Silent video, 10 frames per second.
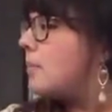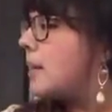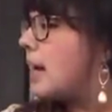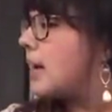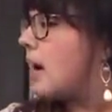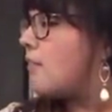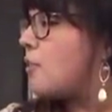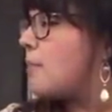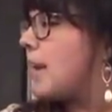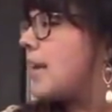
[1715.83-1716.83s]
that I got
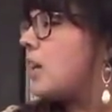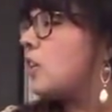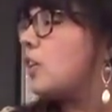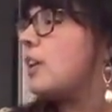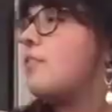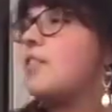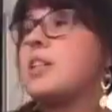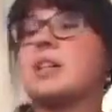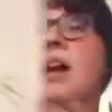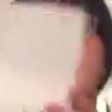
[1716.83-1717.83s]
from
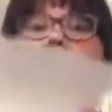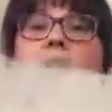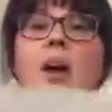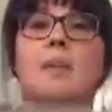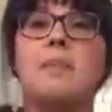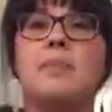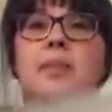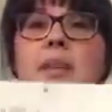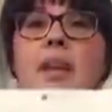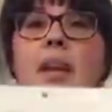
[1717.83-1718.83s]
makinglearningfun.com,
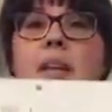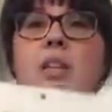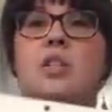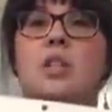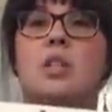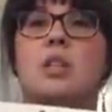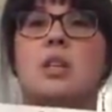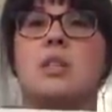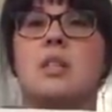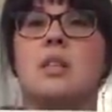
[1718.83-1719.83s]
and
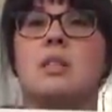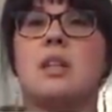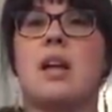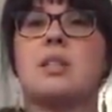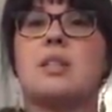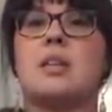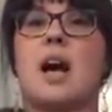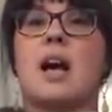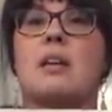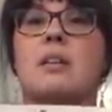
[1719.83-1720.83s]
it's a dot to
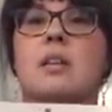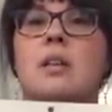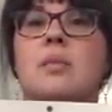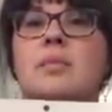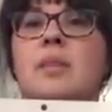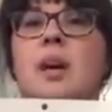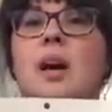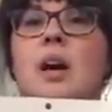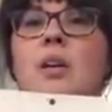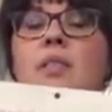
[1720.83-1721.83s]
dot
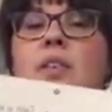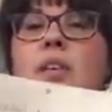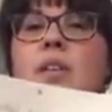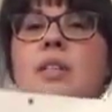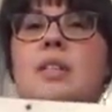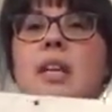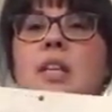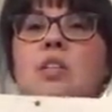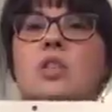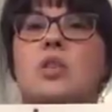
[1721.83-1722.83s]
of the
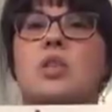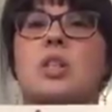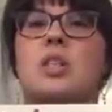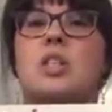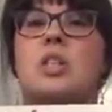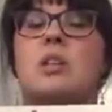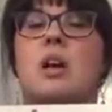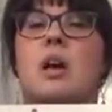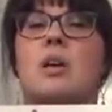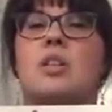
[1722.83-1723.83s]
state, just so she
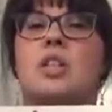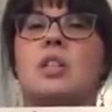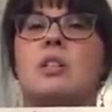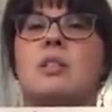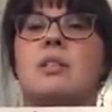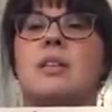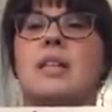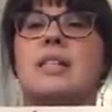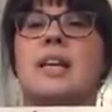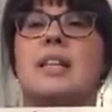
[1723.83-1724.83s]

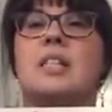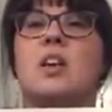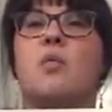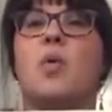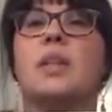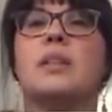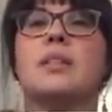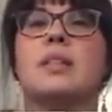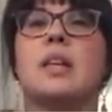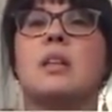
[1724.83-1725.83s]
gets the idea of what the
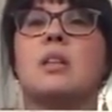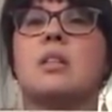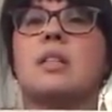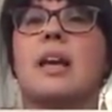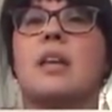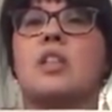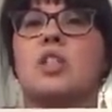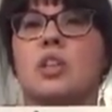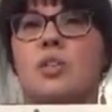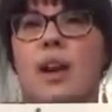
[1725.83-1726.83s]
state looks like
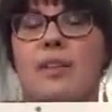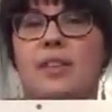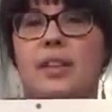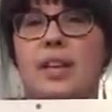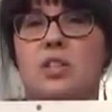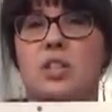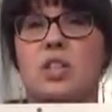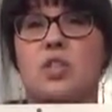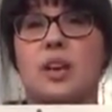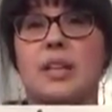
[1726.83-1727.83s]
geographically, and
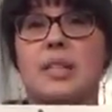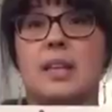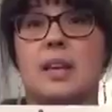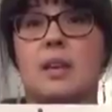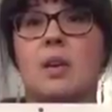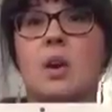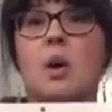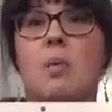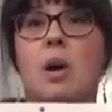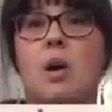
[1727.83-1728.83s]
she's tracing it
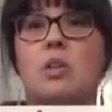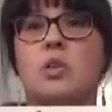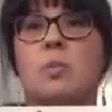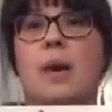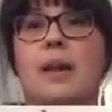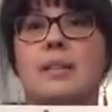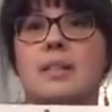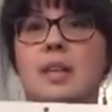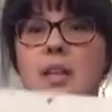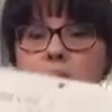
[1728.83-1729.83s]
while also
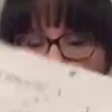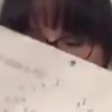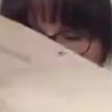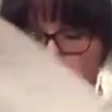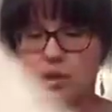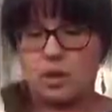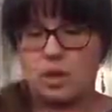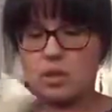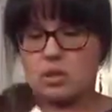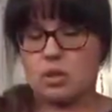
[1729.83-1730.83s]
practicing numbers.
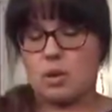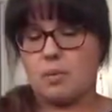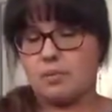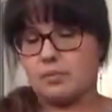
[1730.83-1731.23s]
So